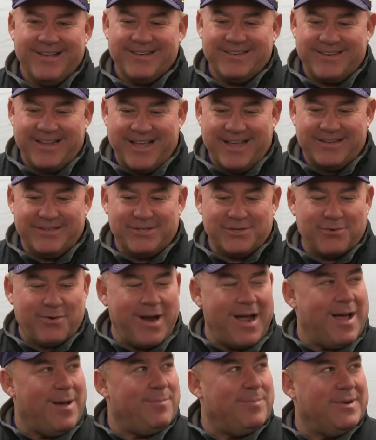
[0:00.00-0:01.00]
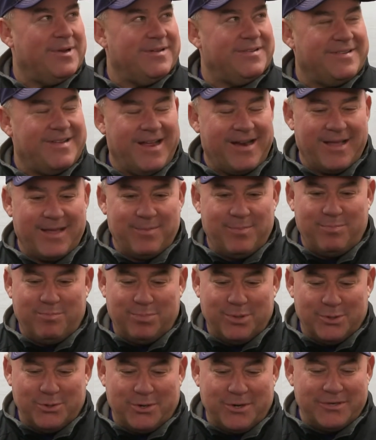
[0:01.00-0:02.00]
Teddy
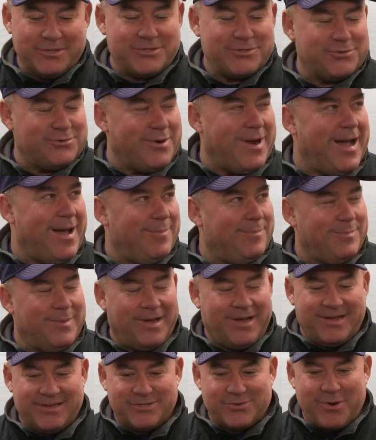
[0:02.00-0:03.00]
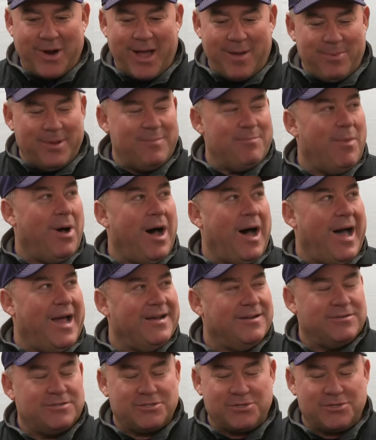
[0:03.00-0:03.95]
Bluger Scrap and Mott.